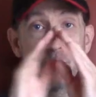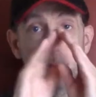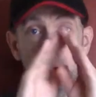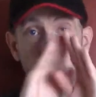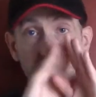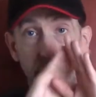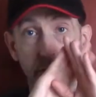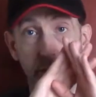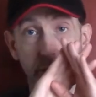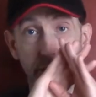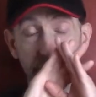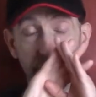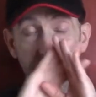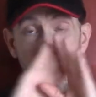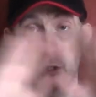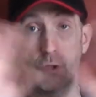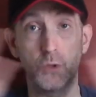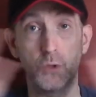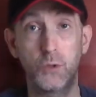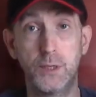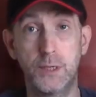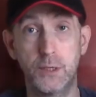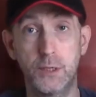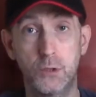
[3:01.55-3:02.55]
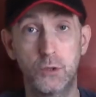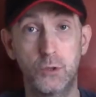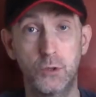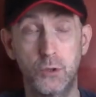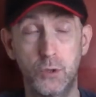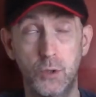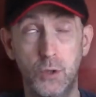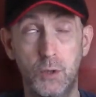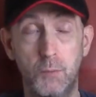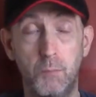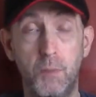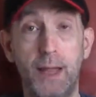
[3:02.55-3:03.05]
sudden their screen could
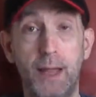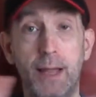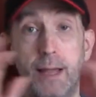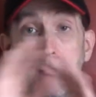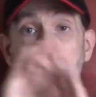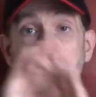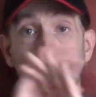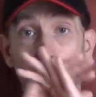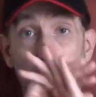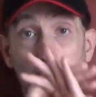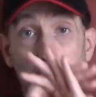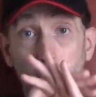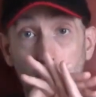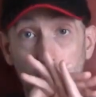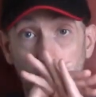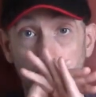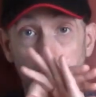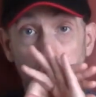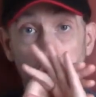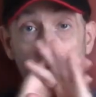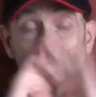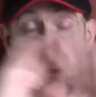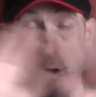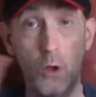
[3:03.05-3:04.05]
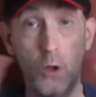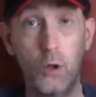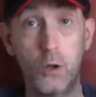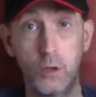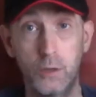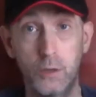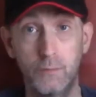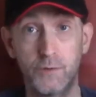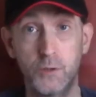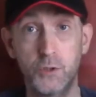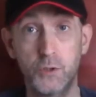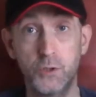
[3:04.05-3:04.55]
go blank, or all
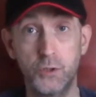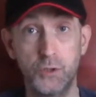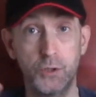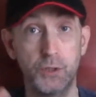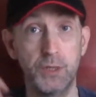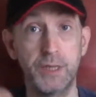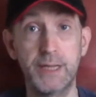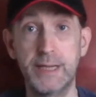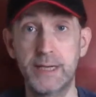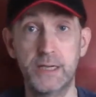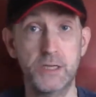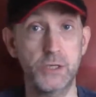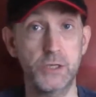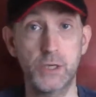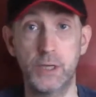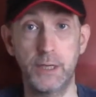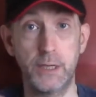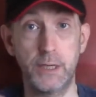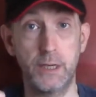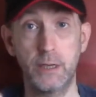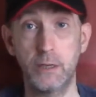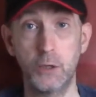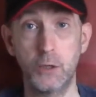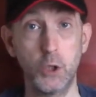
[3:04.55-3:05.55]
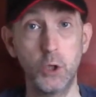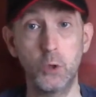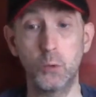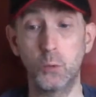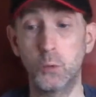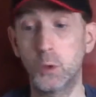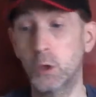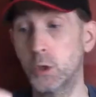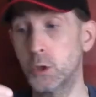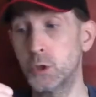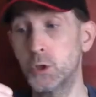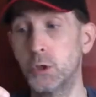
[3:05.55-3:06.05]
of a sudden they see you
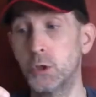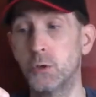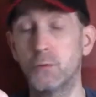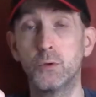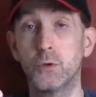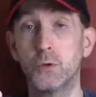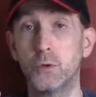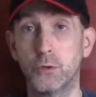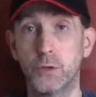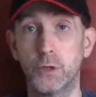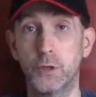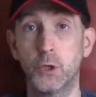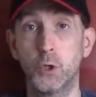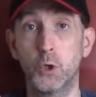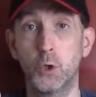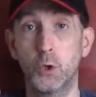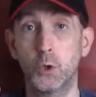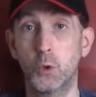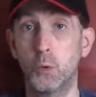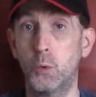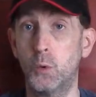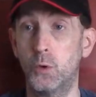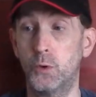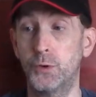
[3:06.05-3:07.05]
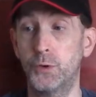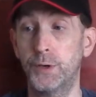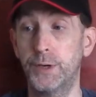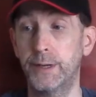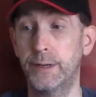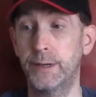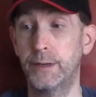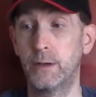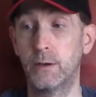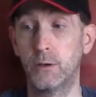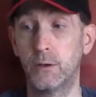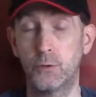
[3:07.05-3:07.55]
because you're holding your quad
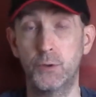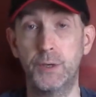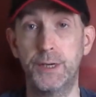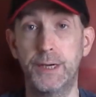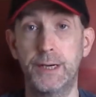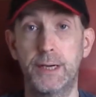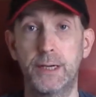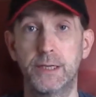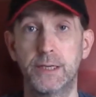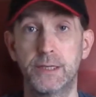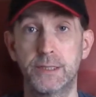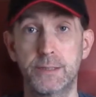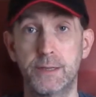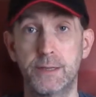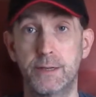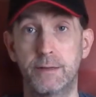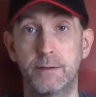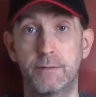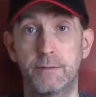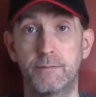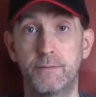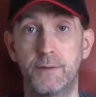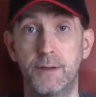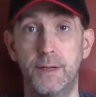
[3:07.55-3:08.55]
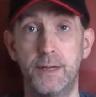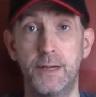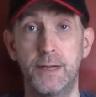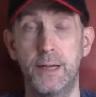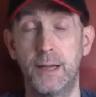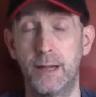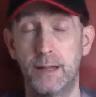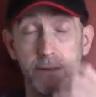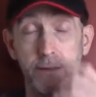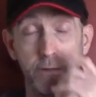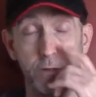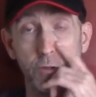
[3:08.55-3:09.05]
looking at yourself,
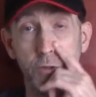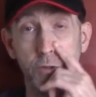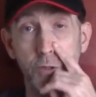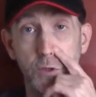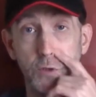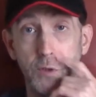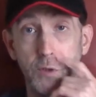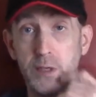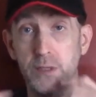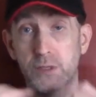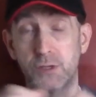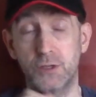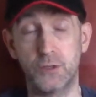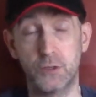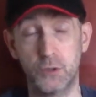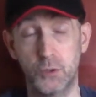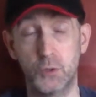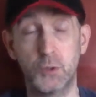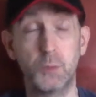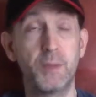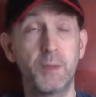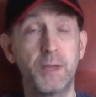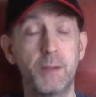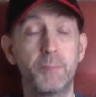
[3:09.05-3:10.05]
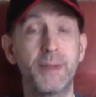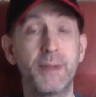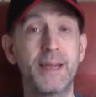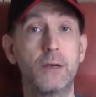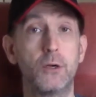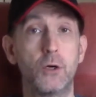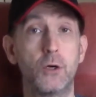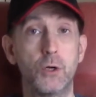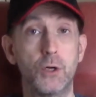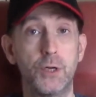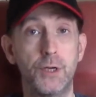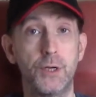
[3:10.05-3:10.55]
and they're going to crash and they're going to be a bit
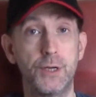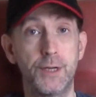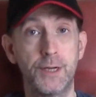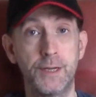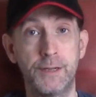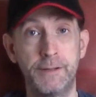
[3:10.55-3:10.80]
annoyed.